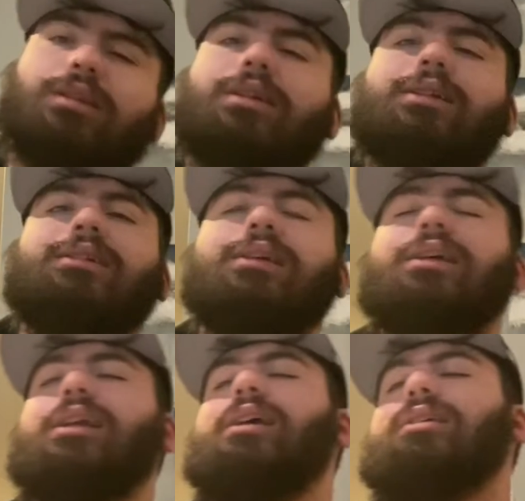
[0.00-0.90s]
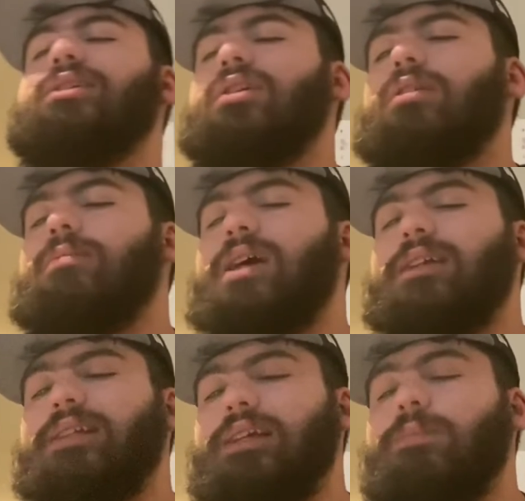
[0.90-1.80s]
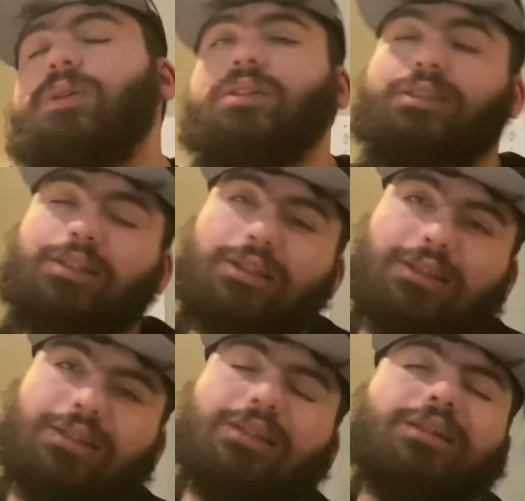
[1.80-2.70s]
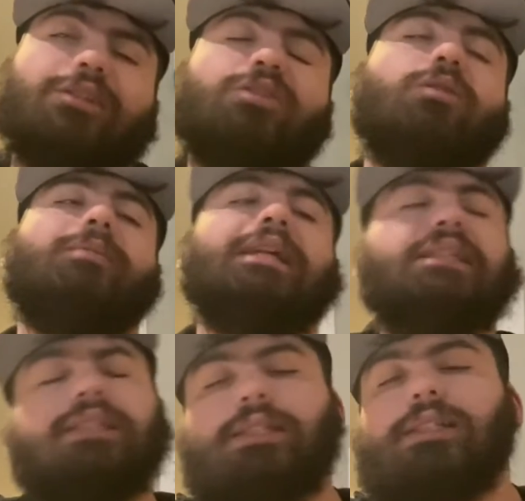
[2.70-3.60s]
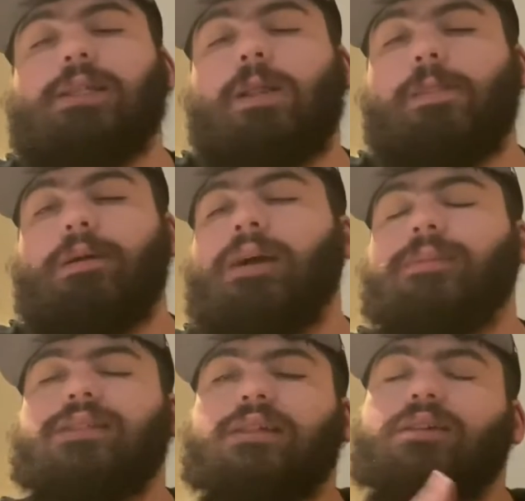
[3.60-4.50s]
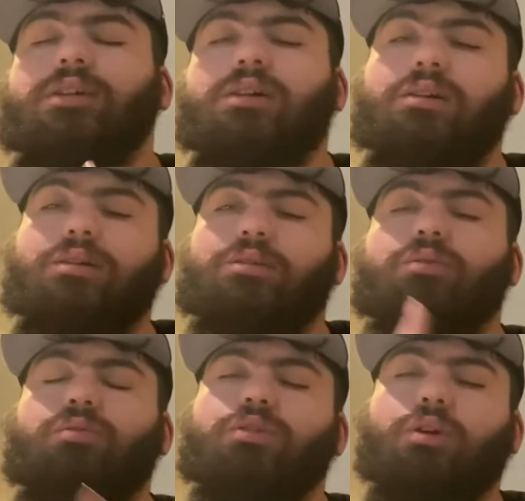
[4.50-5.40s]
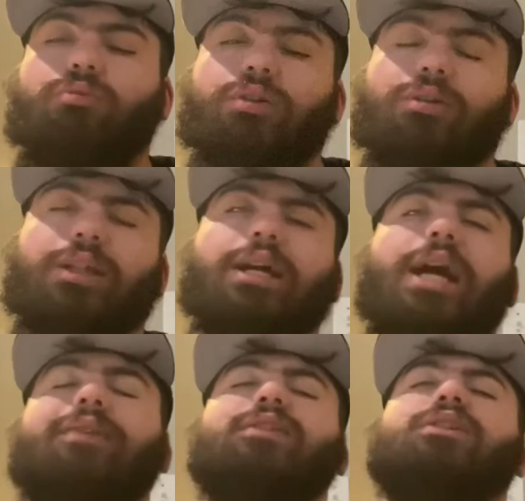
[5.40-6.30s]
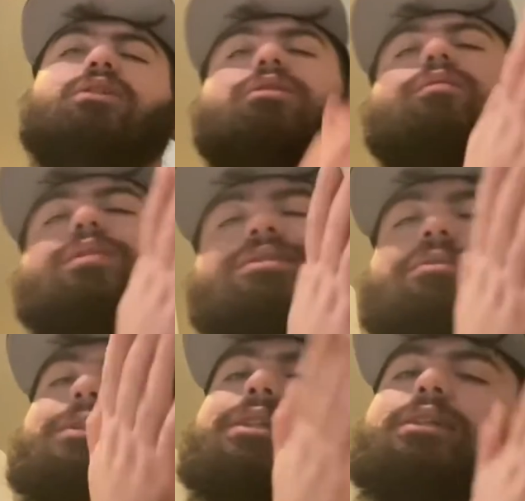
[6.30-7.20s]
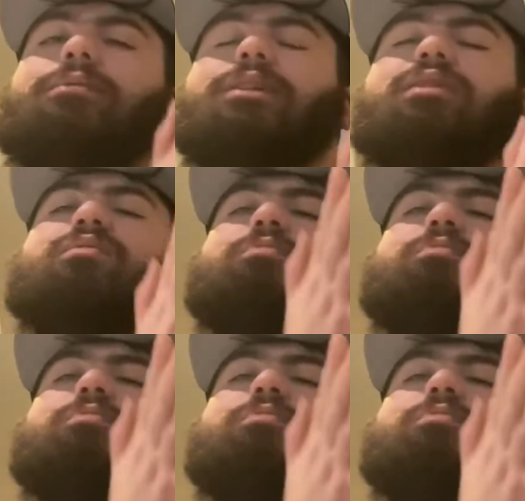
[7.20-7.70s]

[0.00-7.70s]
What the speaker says: He said, suck my dick, pussy. So basically, I'm gonna tell y'all who don't know. Like, obviously, y'all know what suck my dick means.